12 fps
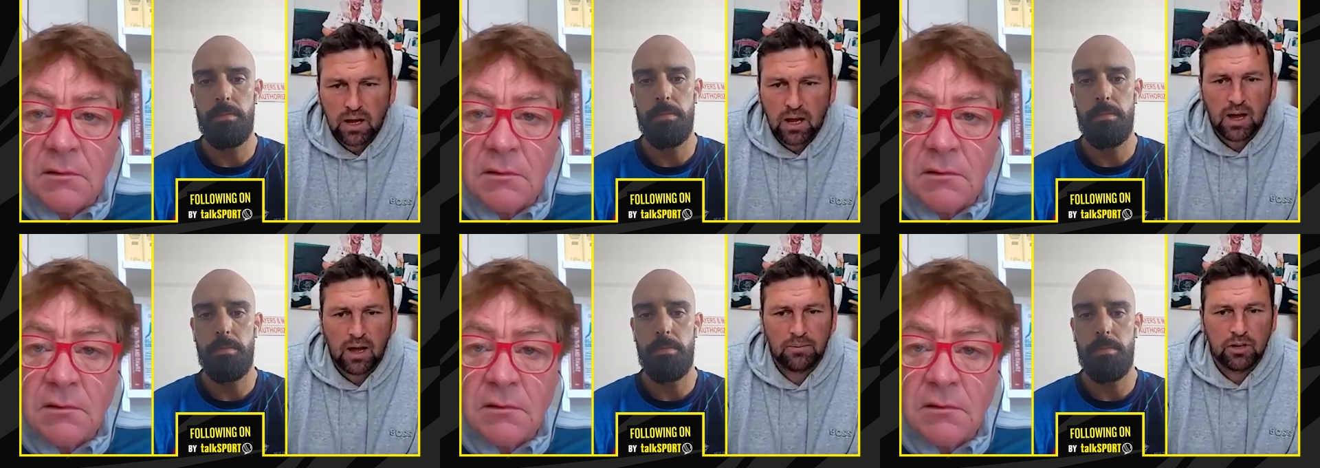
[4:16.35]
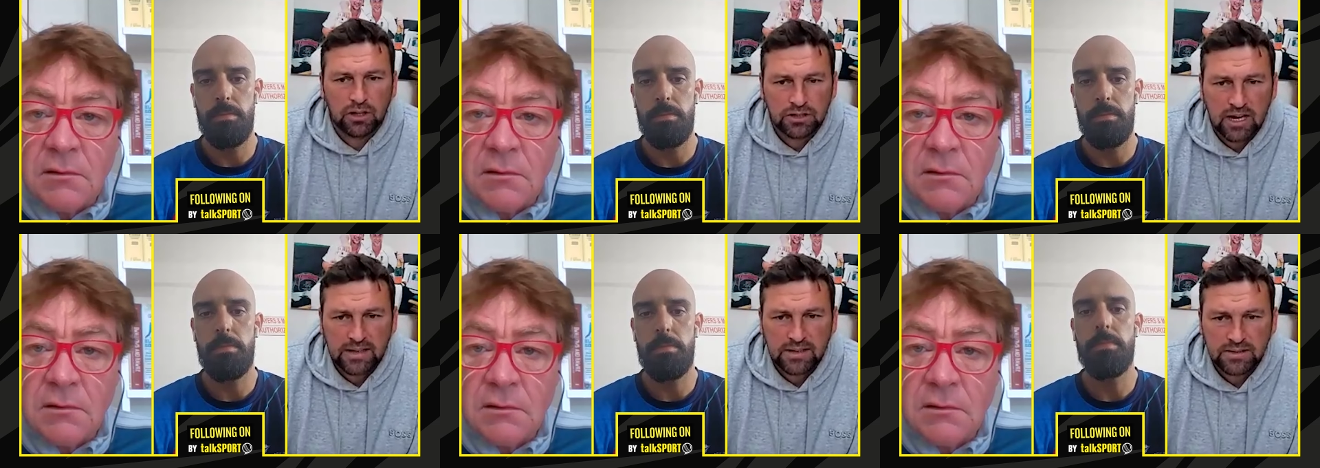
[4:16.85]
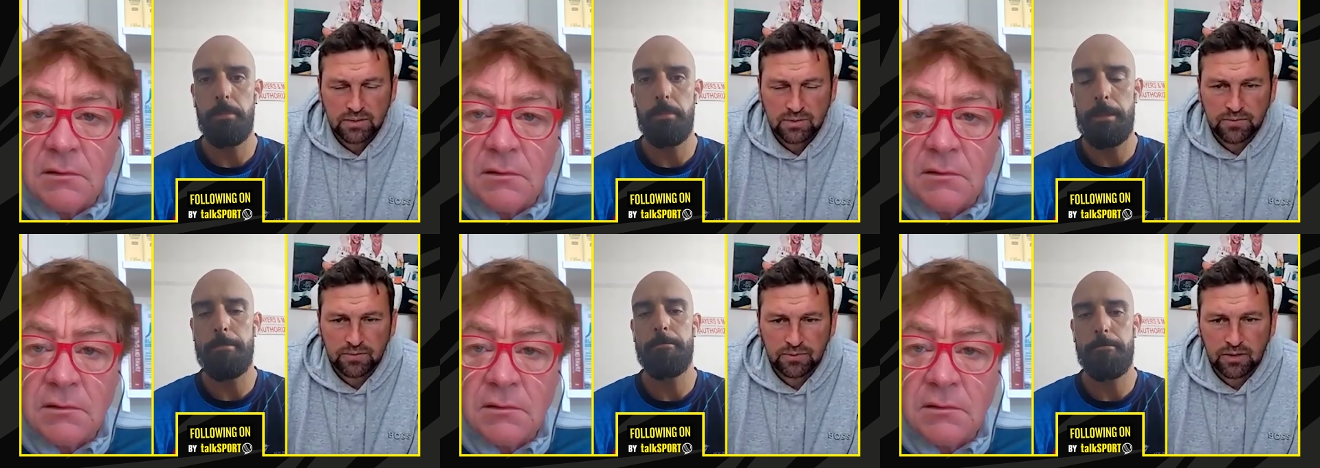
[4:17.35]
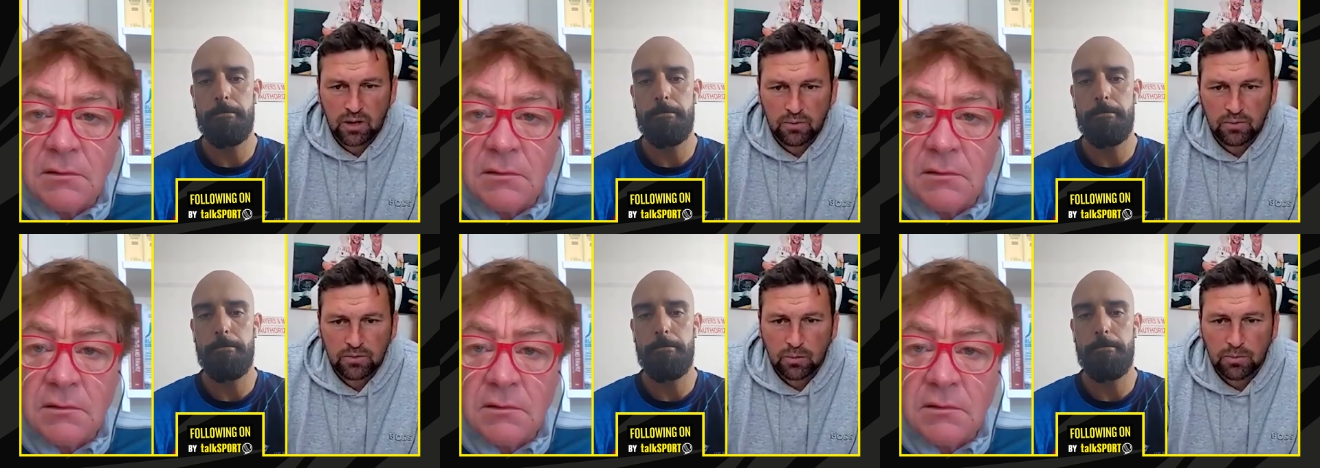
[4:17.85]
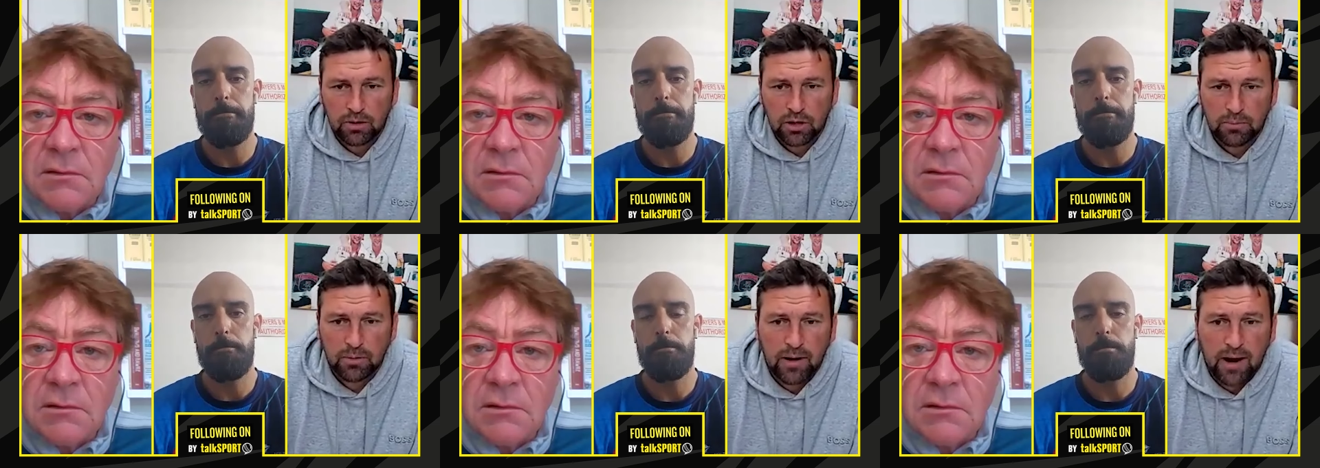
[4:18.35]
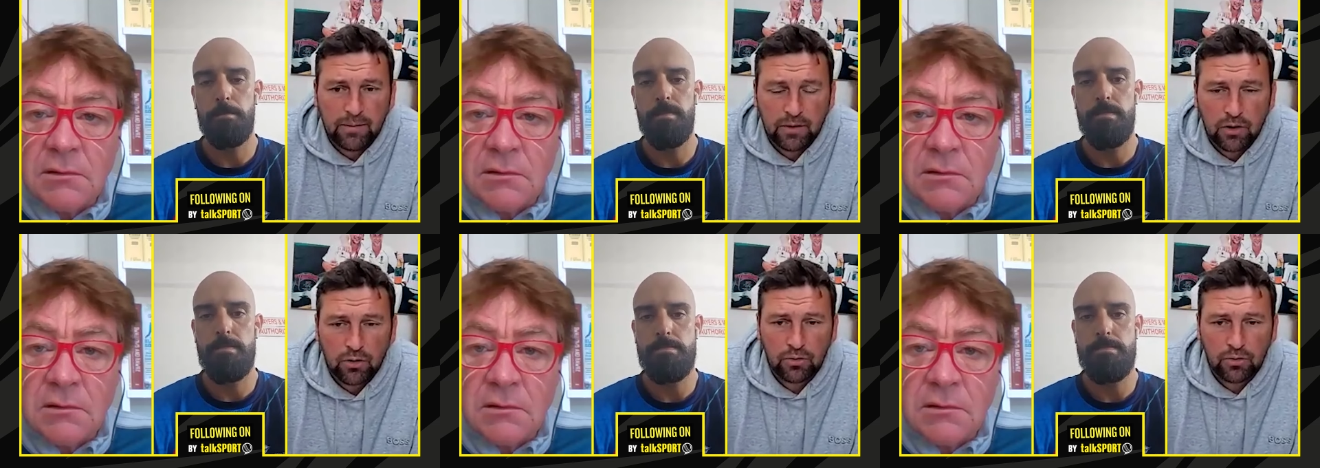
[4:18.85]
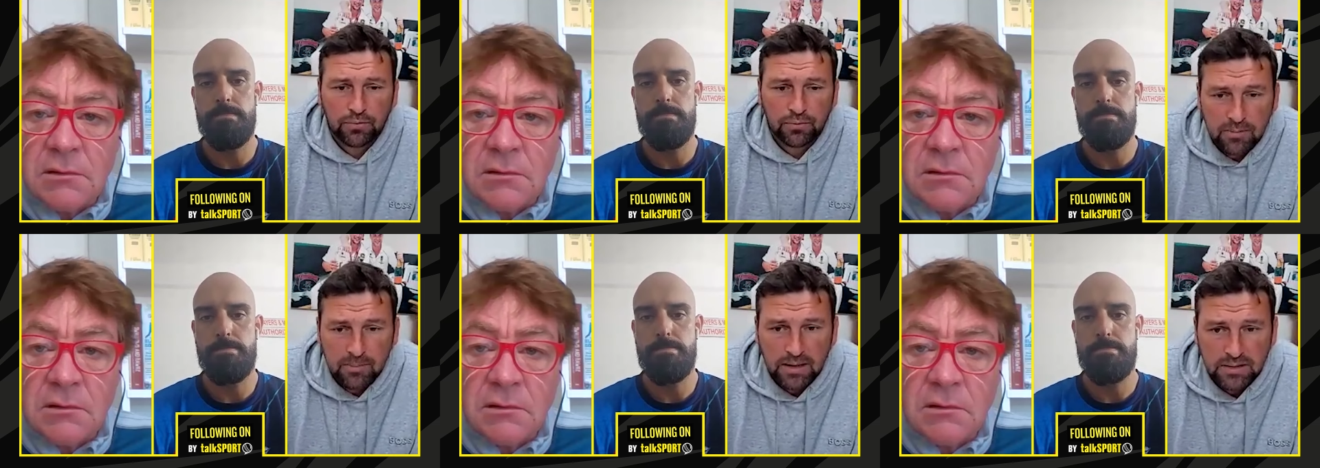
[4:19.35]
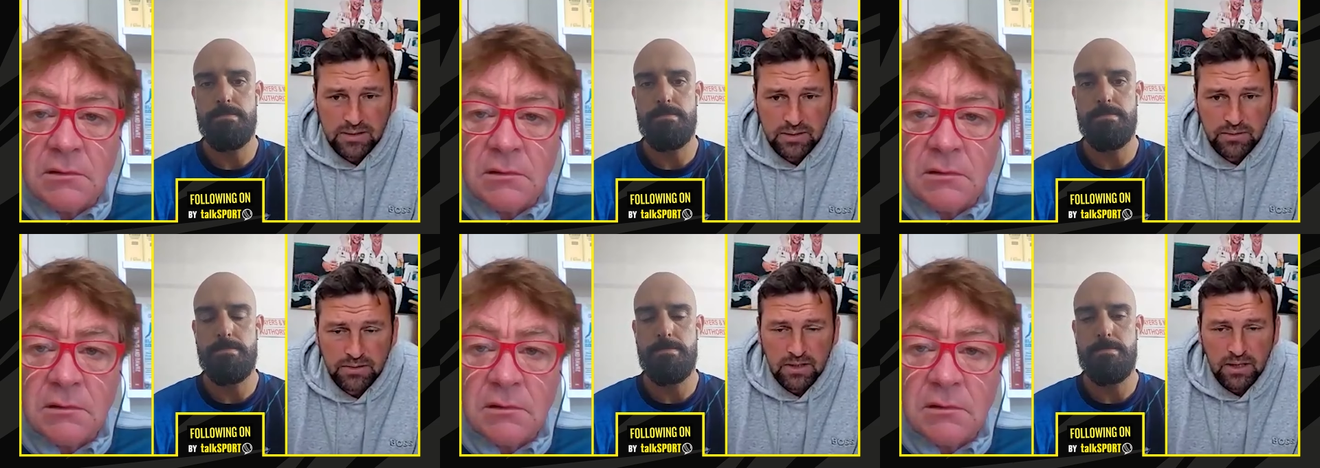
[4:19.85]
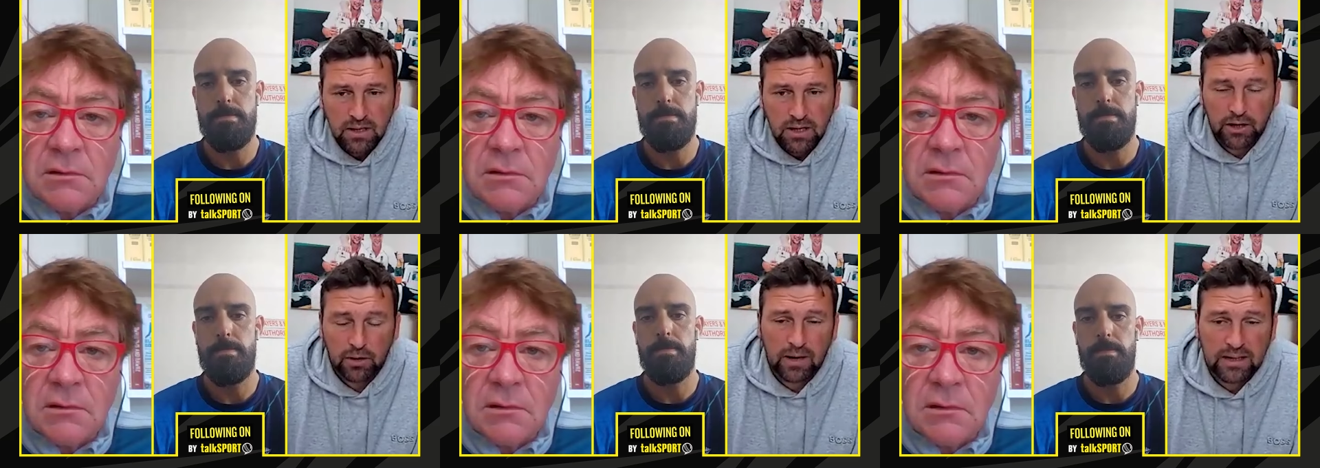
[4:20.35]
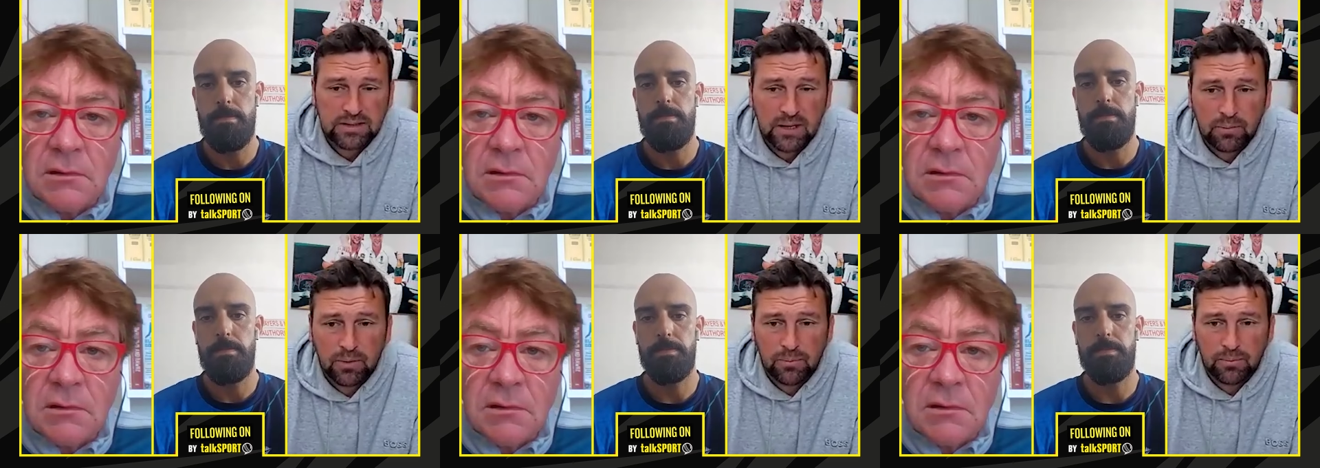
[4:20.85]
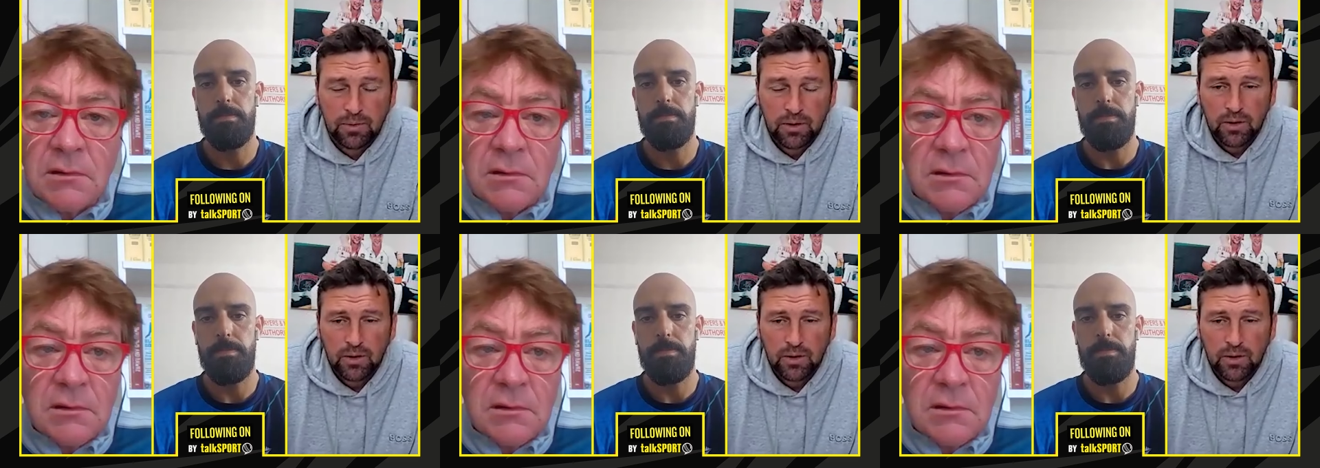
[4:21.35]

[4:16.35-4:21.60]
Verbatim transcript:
Speaker 1: um, you got a chance of you know a couple coming around the corner of three-match series. I know last year when